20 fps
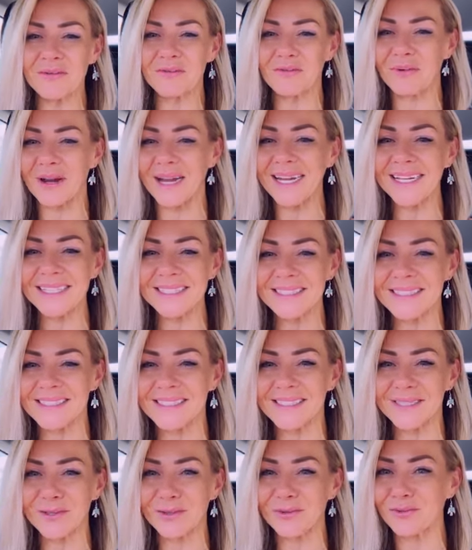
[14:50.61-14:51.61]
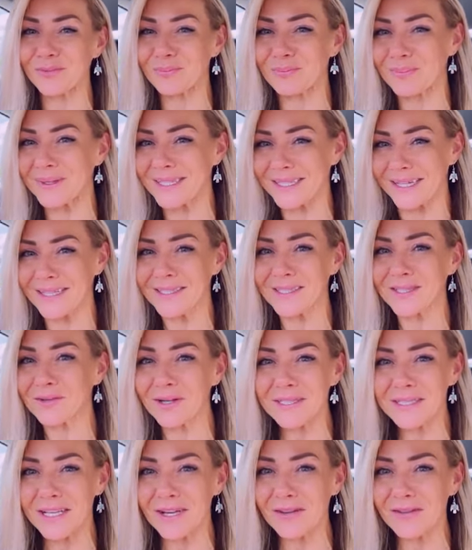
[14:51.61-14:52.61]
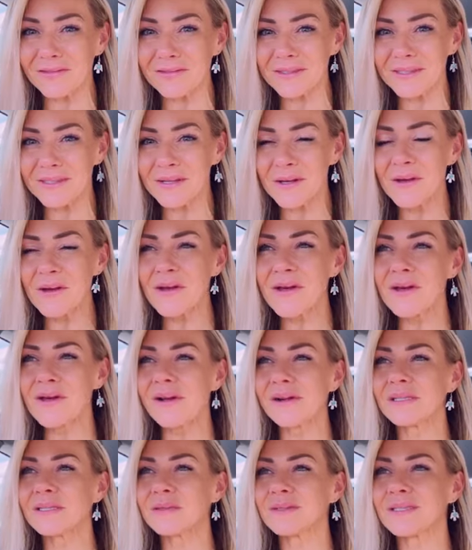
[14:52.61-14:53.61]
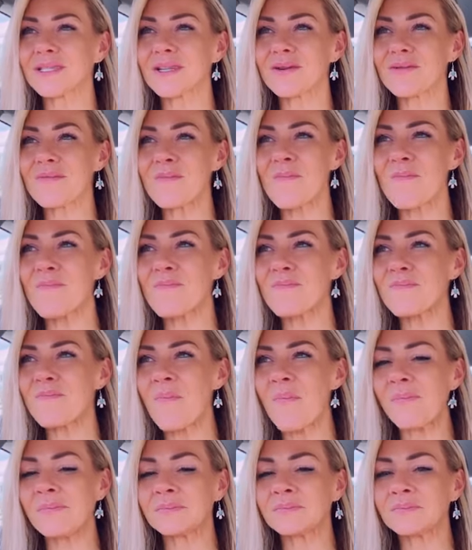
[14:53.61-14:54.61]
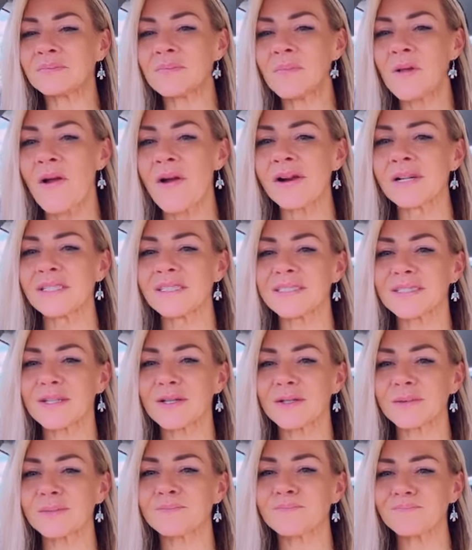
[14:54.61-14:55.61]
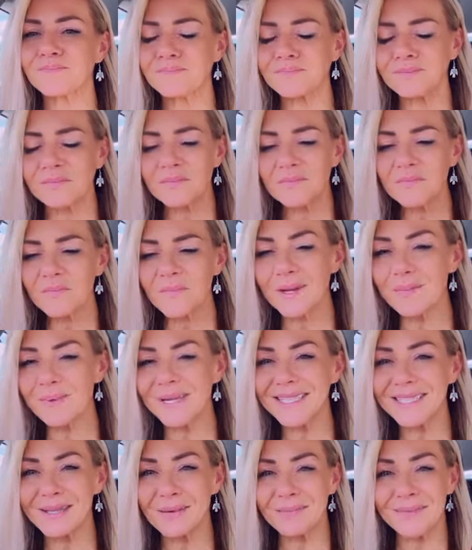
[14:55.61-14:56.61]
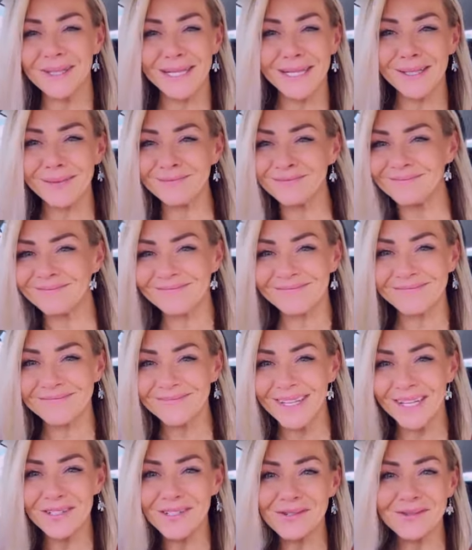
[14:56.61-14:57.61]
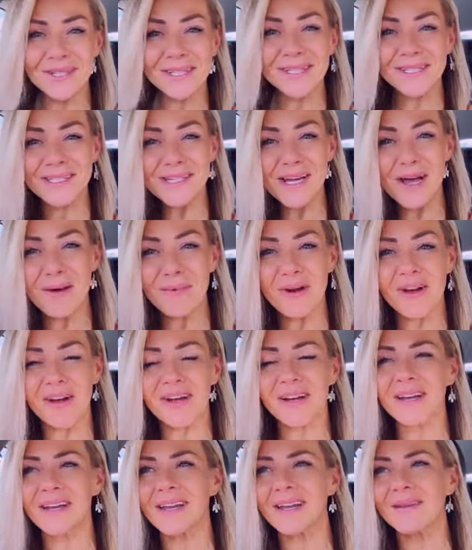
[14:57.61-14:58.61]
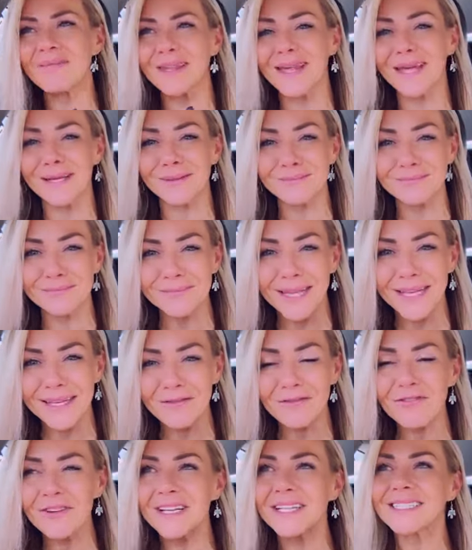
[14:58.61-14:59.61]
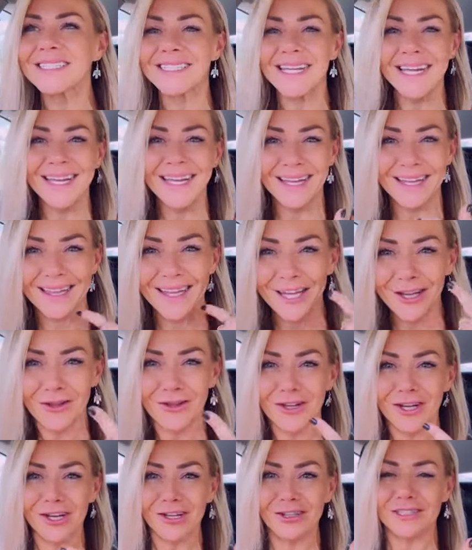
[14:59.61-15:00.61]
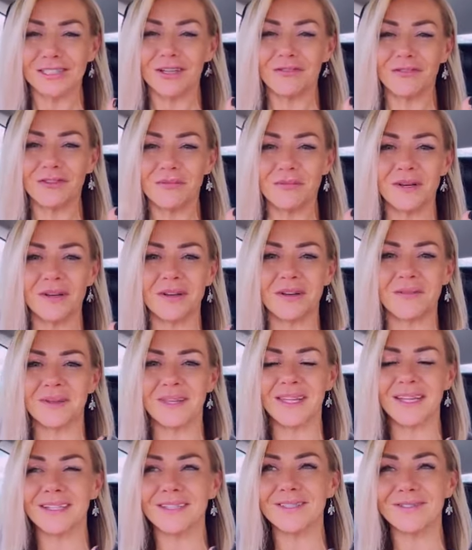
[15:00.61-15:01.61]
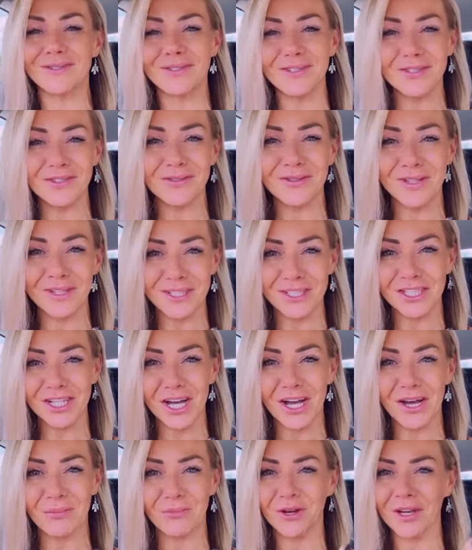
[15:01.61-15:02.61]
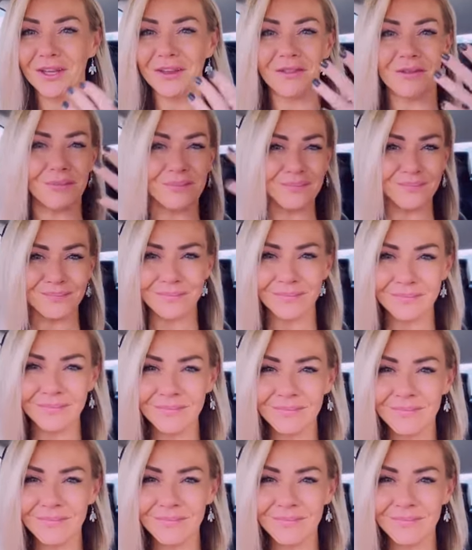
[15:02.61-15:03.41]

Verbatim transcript: Like give yourself credit for one thing today, something, you know? Um, I have a hire planner that I do with my clients, and we do like an evening routine. And one of the questions is like, what's something that went well today? And it's like,